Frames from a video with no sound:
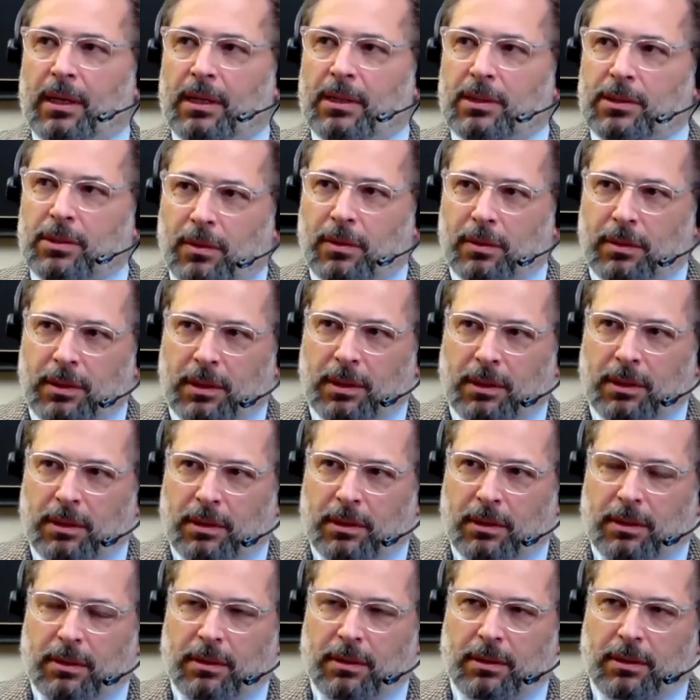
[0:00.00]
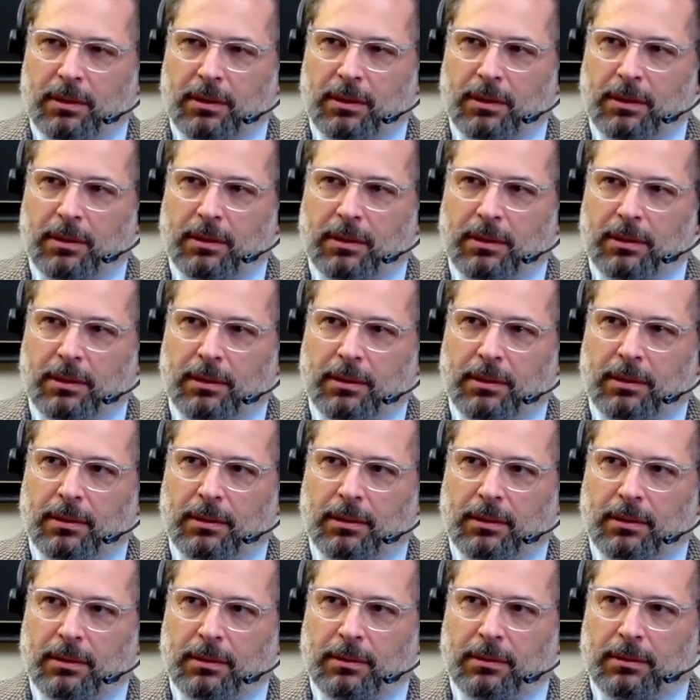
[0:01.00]
So the, the,
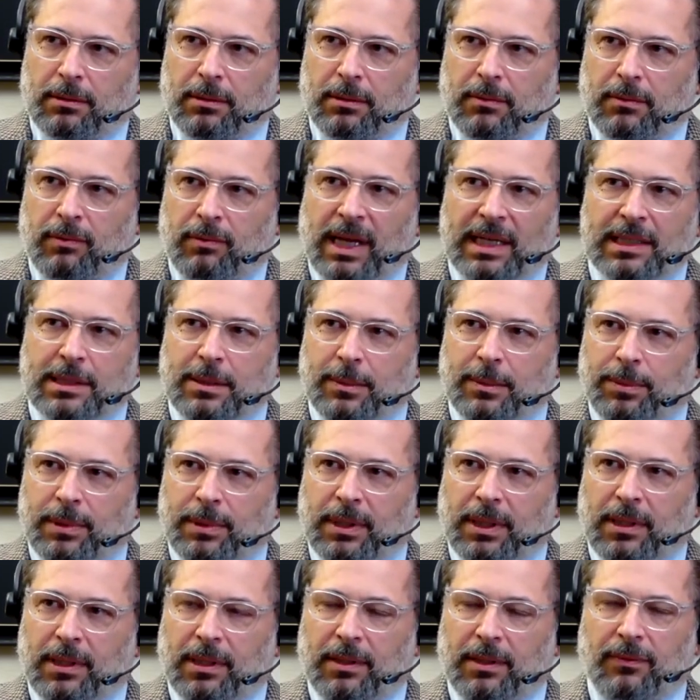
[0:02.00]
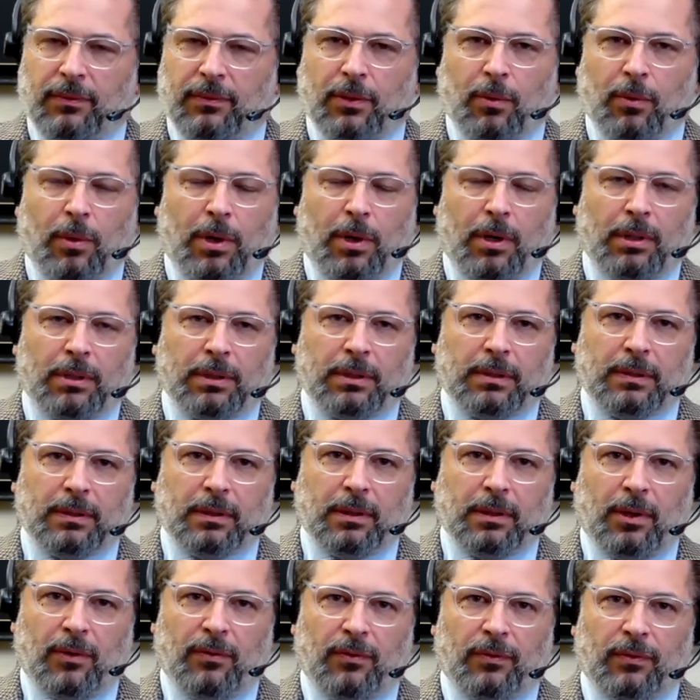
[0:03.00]
the recipe, if you want,
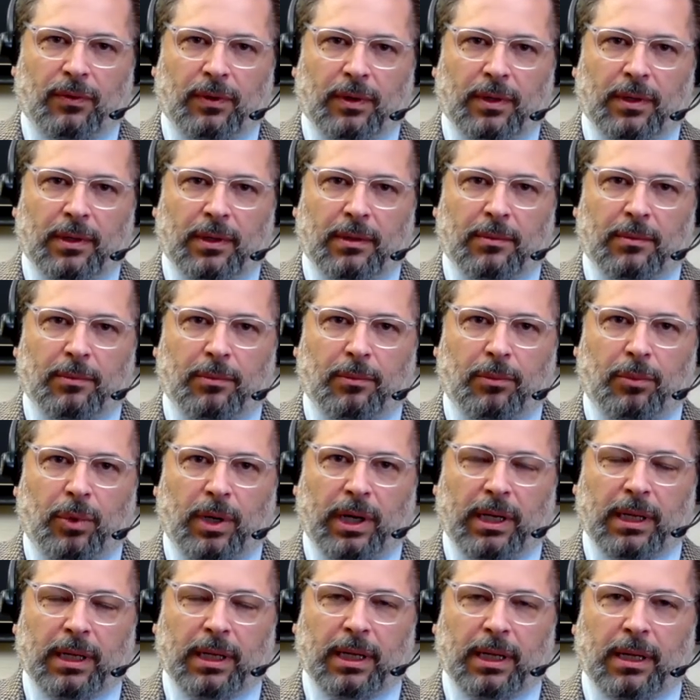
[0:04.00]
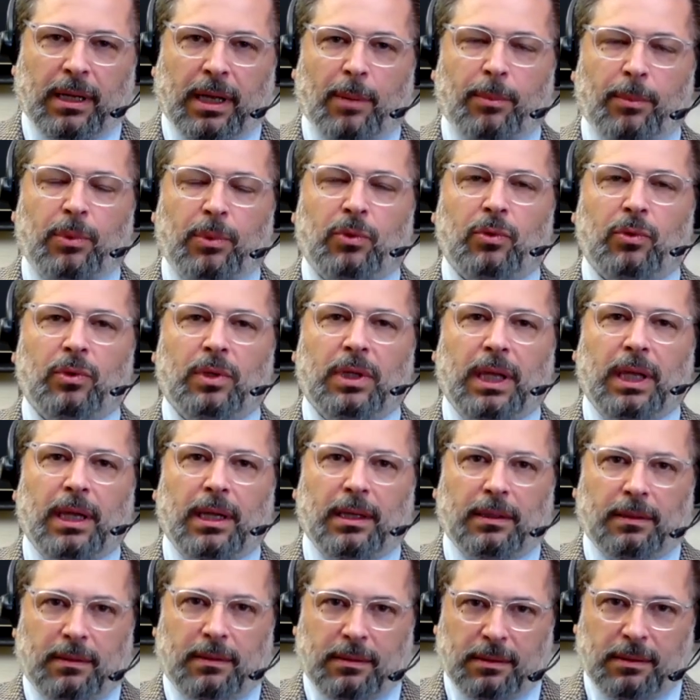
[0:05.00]
of um, bringing up to
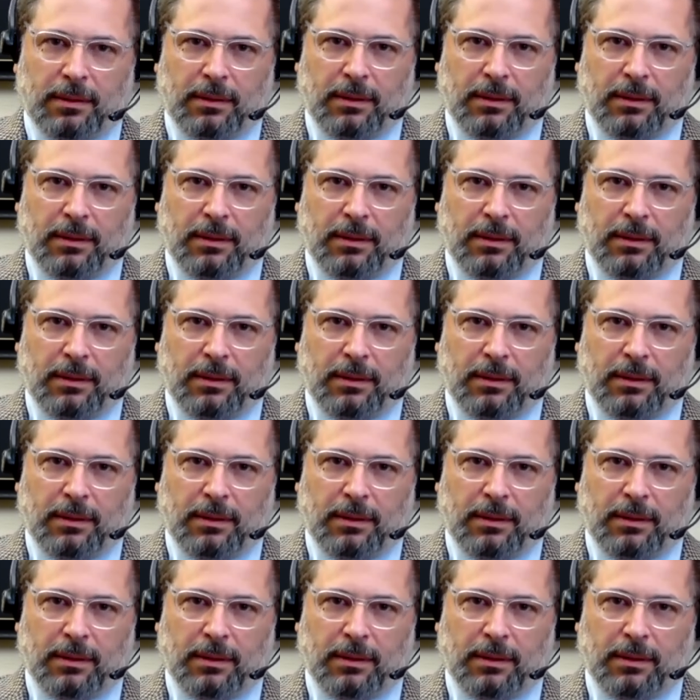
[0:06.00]
date